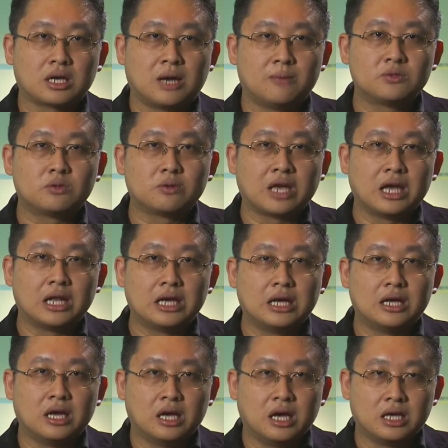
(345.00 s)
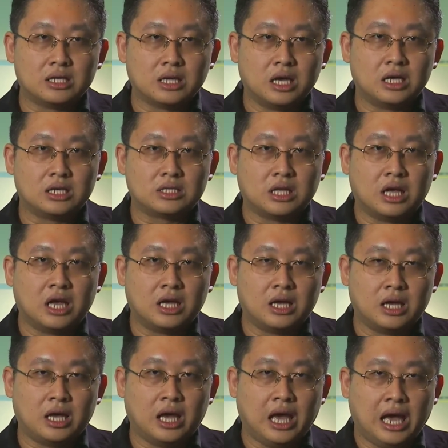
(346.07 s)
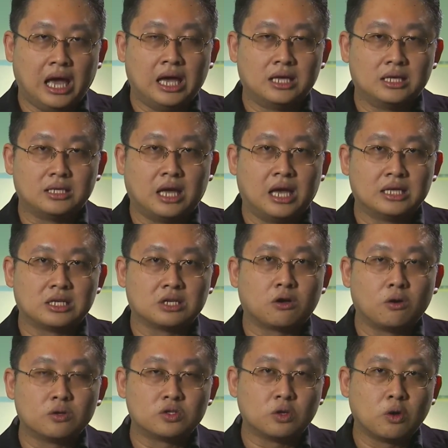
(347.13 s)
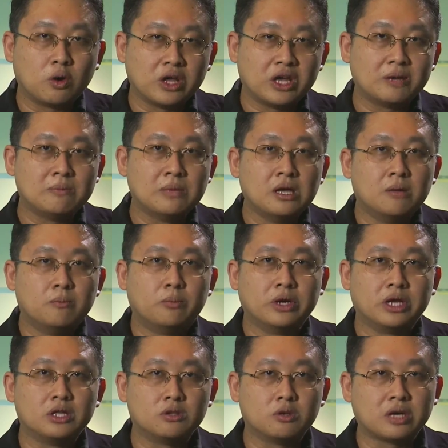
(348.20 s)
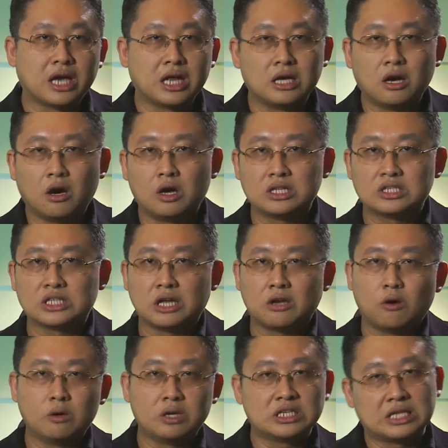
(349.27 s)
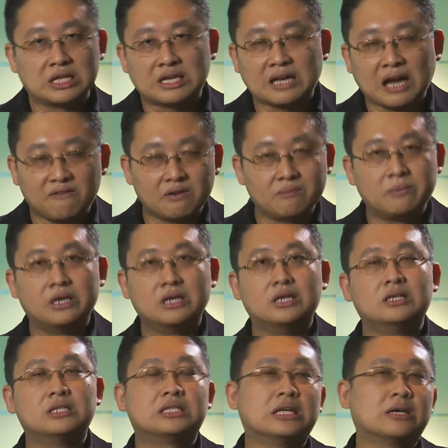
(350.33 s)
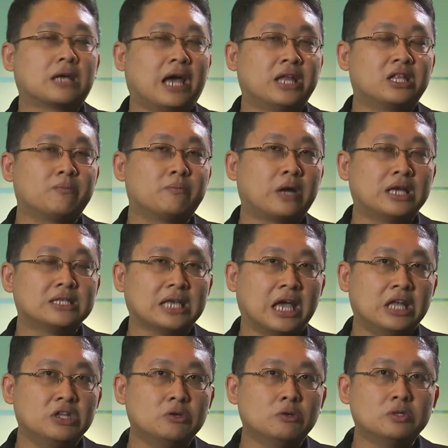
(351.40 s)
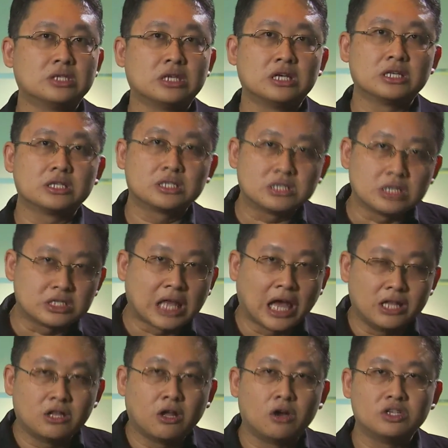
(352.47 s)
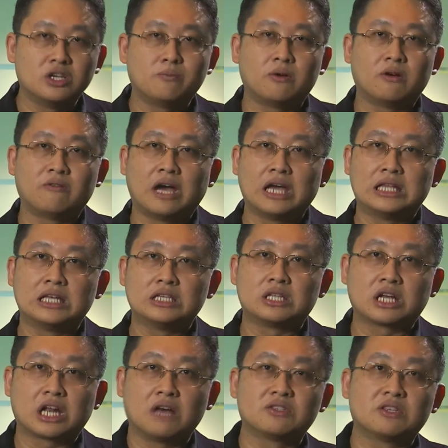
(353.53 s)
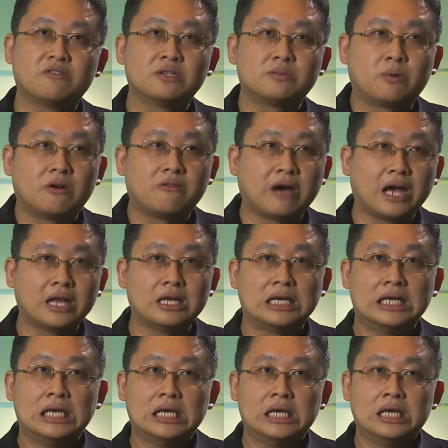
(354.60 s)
comes together as a consortium, bringing together all the stakeholders, the governments, the enterprise end users, the technology providers, the cloud service provider,